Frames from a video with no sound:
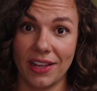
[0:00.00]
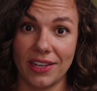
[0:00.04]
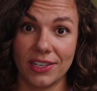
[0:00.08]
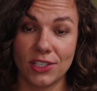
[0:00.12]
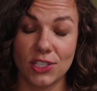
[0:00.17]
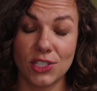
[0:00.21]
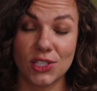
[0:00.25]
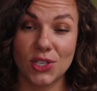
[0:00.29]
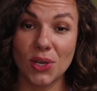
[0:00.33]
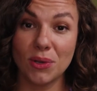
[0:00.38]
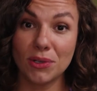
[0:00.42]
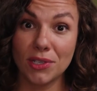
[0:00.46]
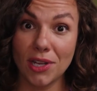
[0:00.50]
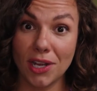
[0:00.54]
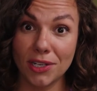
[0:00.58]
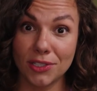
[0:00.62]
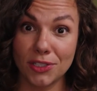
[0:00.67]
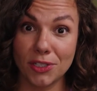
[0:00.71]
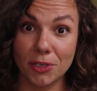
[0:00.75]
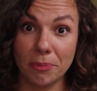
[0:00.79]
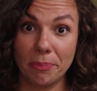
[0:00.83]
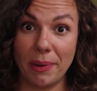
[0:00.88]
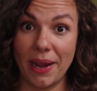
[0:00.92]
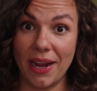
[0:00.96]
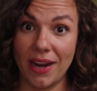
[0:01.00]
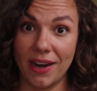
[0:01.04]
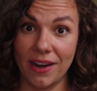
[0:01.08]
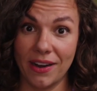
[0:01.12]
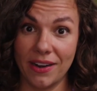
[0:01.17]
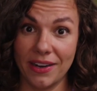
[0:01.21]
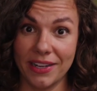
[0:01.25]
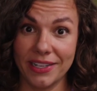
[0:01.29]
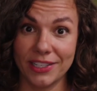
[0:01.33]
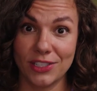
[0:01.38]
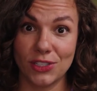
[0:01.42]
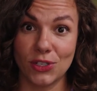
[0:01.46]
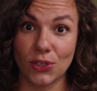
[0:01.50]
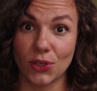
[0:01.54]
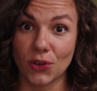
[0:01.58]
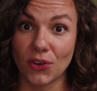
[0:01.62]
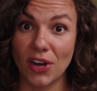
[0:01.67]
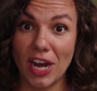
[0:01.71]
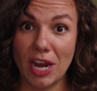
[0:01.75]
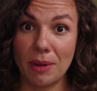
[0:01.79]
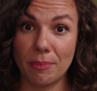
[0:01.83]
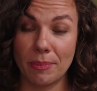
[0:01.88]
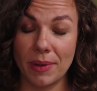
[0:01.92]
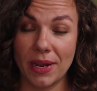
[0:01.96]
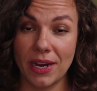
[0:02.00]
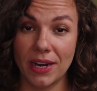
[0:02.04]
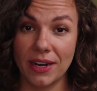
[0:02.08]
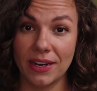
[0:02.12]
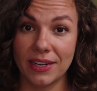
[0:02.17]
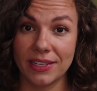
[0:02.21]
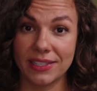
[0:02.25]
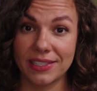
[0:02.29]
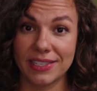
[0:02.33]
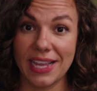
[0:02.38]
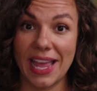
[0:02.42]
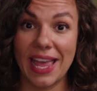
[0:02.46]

just go talk to your parents, your grandparents,